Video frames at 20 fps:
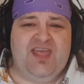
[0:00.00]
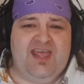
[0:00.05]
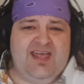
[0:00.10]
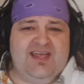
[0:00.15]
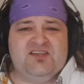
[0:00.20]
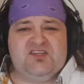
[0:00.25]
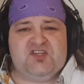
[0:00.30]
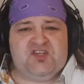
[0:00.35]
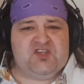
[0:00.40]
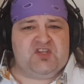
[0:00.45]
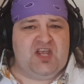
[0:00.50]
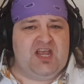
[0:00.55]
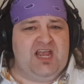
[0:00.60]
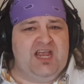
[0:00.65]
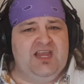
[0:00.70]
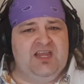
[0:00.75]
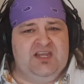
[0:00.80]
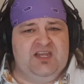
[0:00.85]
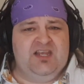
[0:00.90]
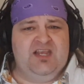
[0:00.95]
they're
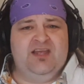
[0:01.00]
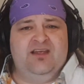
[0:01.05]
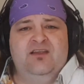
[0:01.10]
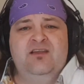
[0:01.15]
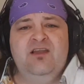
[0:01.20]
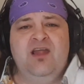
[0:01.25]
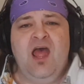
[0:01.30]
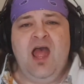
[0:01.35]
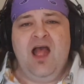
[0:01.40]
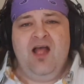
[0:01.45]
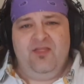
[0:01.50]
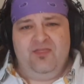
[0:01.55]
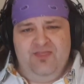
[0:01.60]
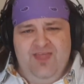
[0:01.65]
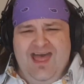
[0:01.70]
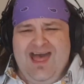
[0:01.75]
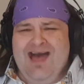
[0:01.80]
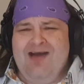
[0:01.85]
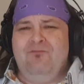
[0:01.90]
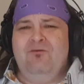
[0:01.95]
saying.
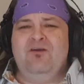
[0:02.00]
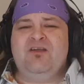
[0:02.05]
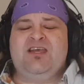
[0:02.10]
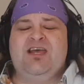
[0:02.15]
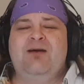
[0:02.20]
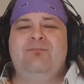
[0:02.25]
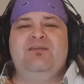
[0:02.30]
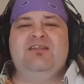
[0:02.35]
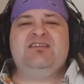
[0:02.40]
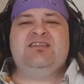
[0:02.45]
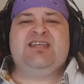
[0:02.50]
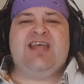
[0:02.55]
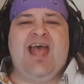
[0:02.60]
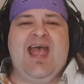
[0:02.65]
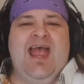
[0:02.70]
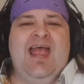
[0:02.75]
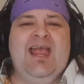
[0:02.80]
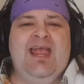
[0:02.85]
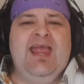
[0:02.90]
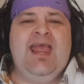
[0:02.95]
There will come a
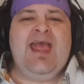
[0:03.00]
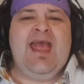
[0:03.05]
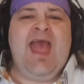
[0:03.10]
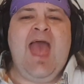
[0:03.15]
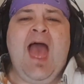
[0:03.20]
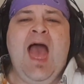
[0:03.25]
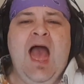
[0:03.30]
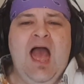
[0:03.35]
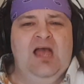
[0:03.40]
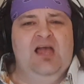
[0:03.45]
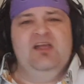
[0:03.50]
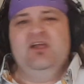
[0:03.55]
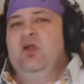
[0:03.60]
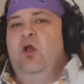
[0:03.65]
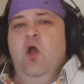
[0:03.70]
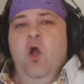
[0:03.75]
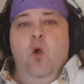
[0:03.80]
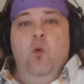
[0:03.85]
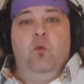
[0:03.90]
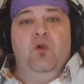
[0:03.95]
day
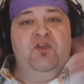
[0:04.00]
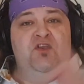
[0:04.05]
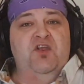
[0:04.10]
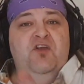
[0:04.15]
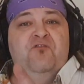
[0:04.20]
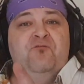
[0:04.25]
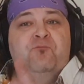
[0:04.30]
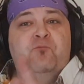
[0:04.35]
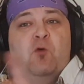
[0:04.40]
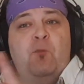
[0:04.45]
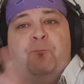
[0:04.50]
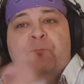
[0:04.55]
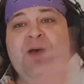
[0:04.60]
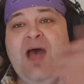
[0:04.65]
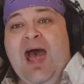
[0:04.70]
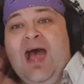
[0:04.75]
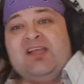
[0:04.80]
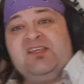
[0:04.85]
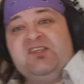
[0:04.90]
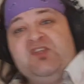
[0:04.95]
when you will
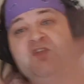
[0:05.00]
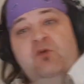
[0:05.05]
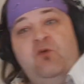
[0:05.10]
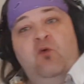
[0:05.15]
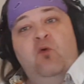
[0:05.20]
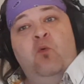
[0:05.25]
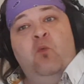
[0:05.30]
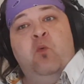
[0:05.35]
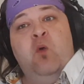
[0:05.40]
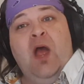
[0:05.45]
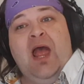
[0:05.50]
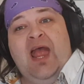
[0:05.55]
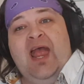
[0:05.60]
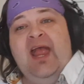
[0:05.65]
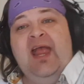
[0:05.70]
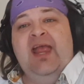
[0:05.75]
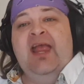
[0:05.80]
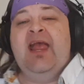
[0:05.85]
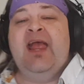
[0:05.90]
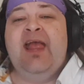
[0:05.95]
pass
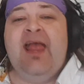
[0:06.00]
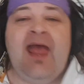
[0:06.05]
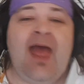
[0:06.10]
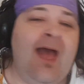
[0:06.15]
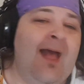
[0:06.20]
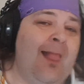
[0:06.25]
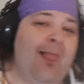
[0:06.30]
away.